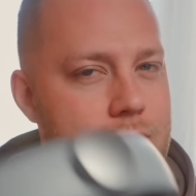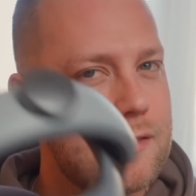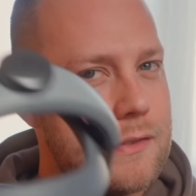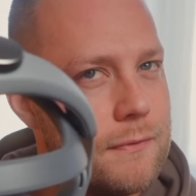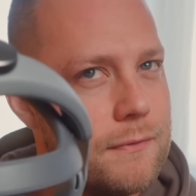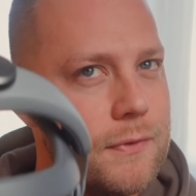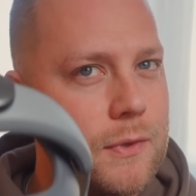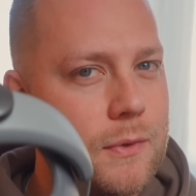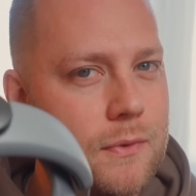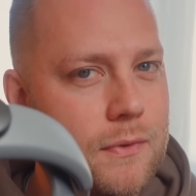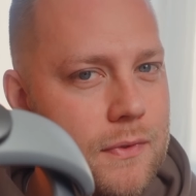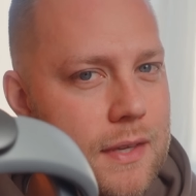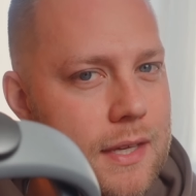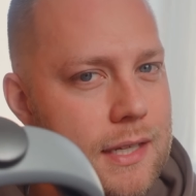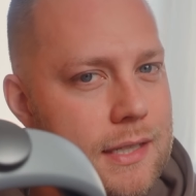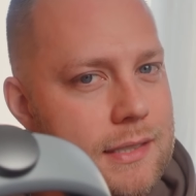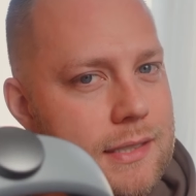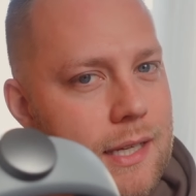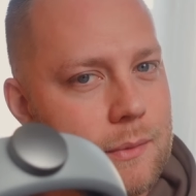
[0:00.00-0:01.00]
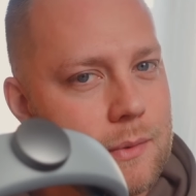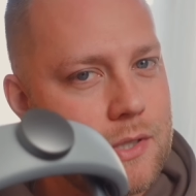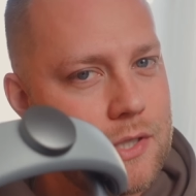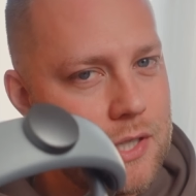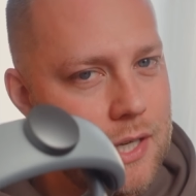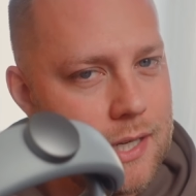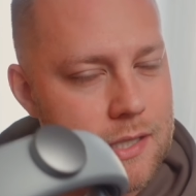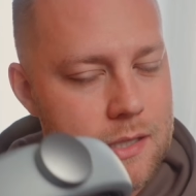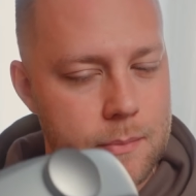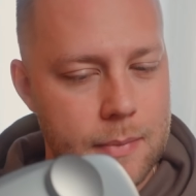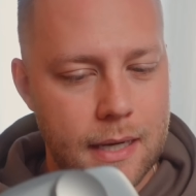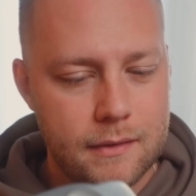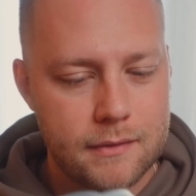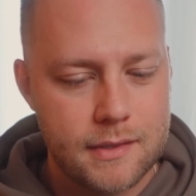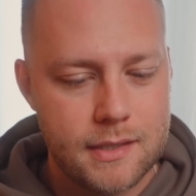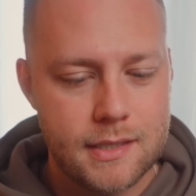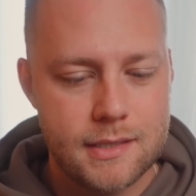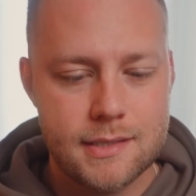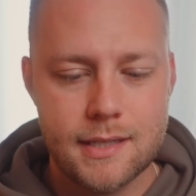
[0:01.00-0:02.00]
There's a few things I would change
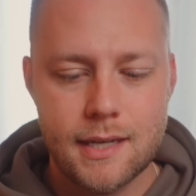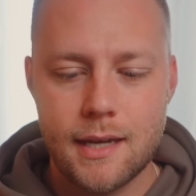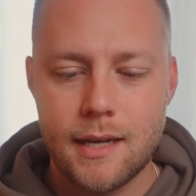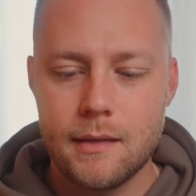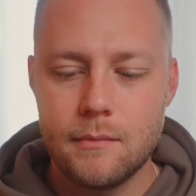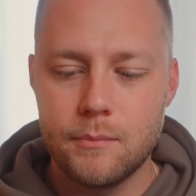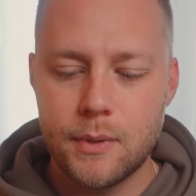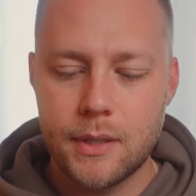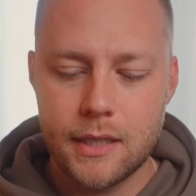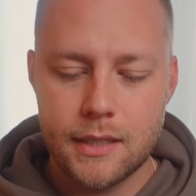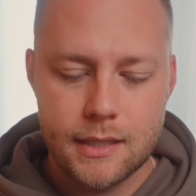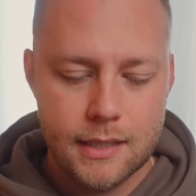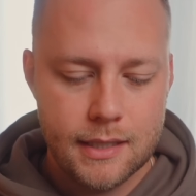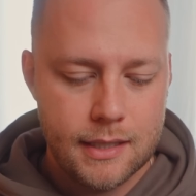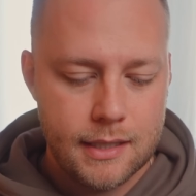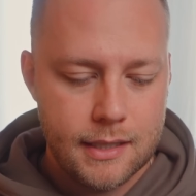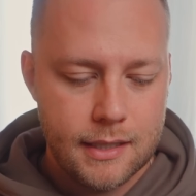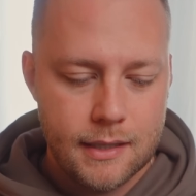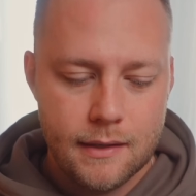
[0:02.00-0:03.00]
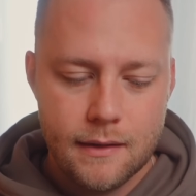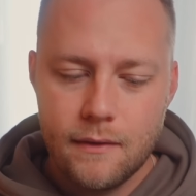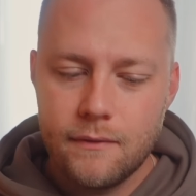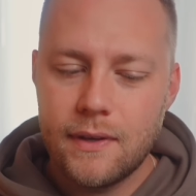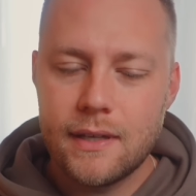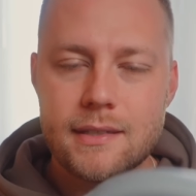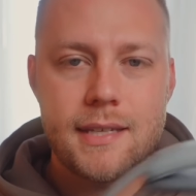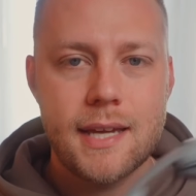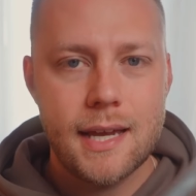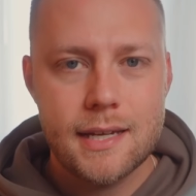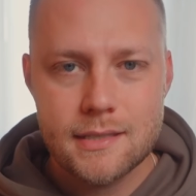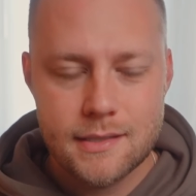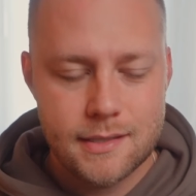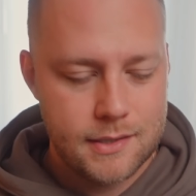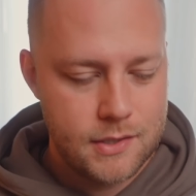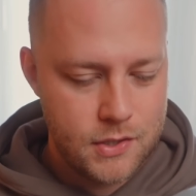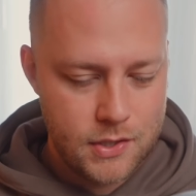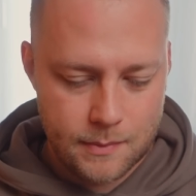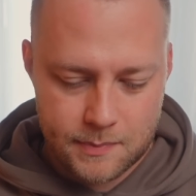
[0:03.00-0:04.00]
about the design, but
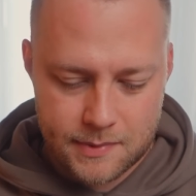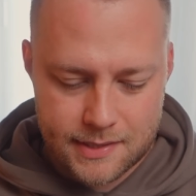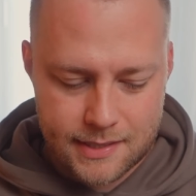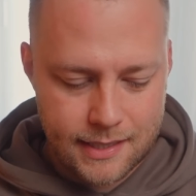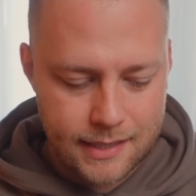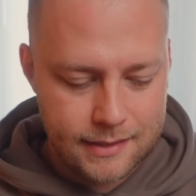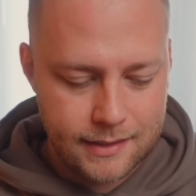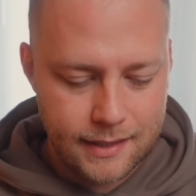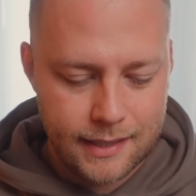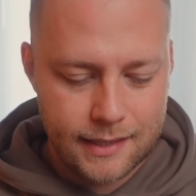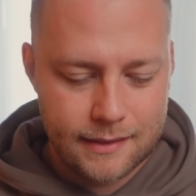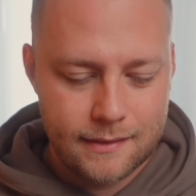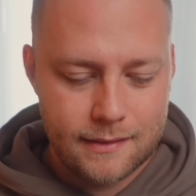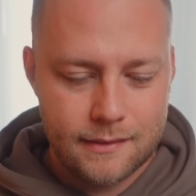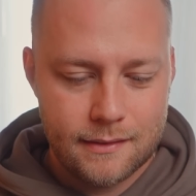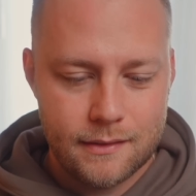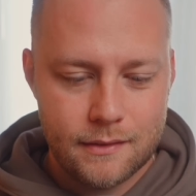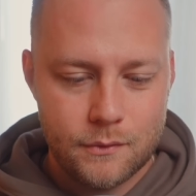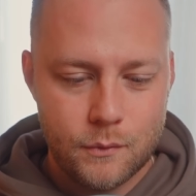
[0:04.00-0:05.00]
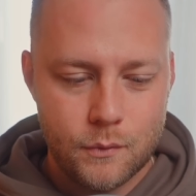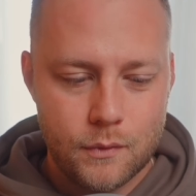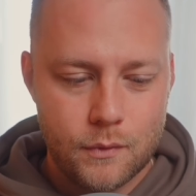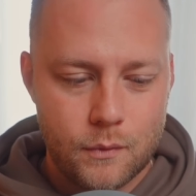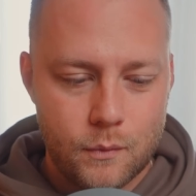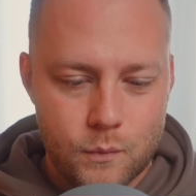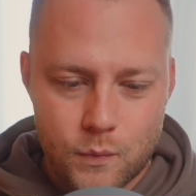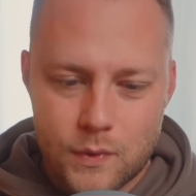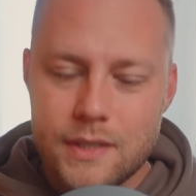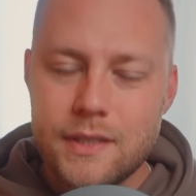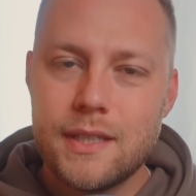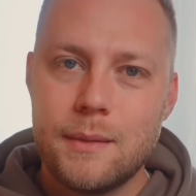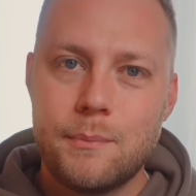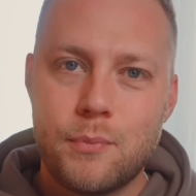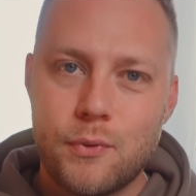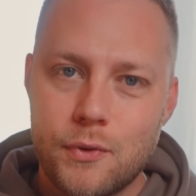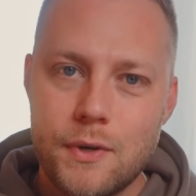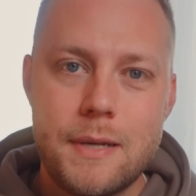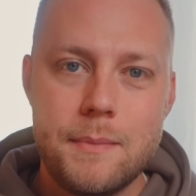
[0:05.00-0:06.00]
fantastic chipset, like really
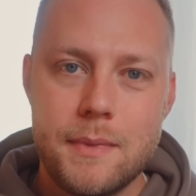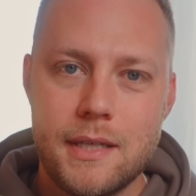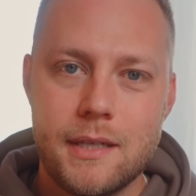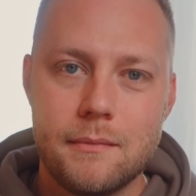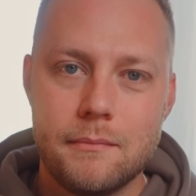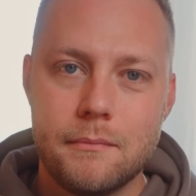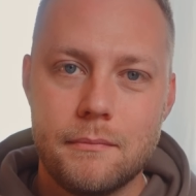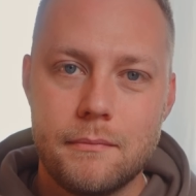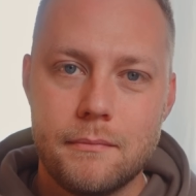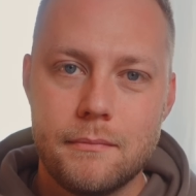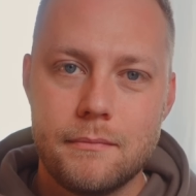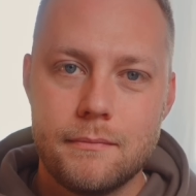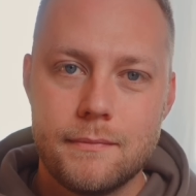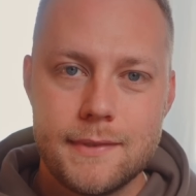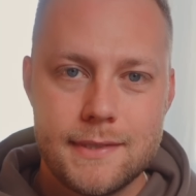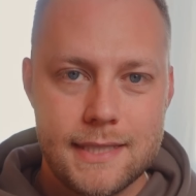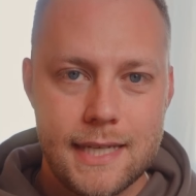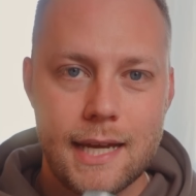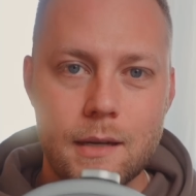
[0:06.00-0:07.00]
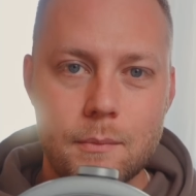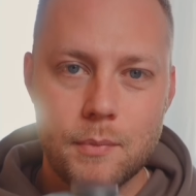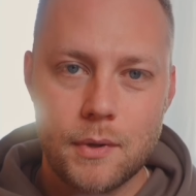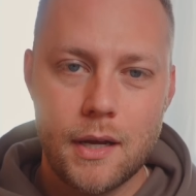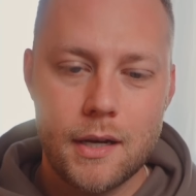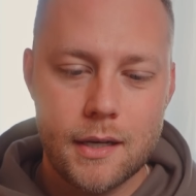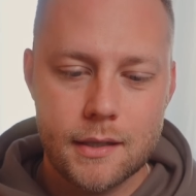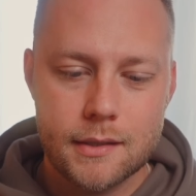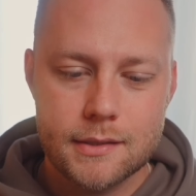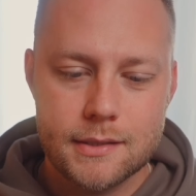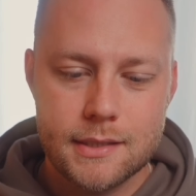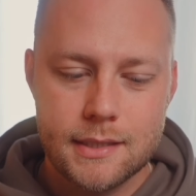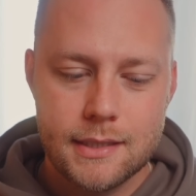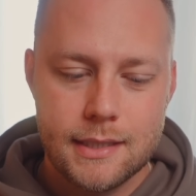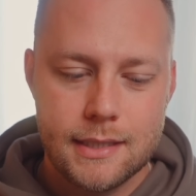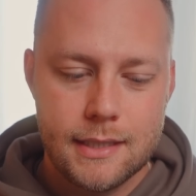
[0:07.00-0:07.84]
premium tech product.